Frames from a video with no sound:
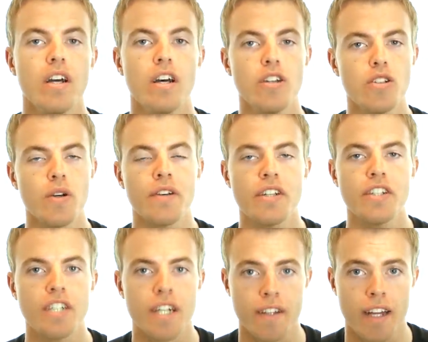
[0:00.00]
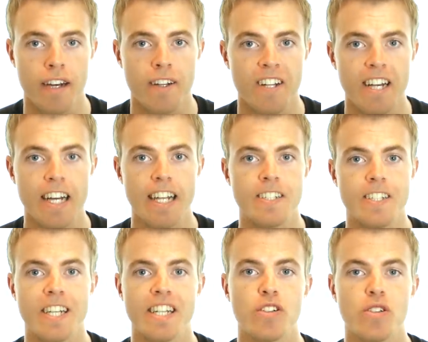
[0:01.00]
So having shared that, let's
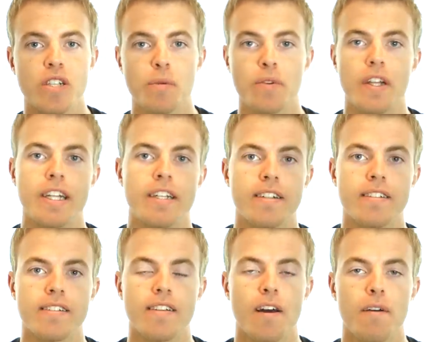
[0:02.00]
get into some of the details.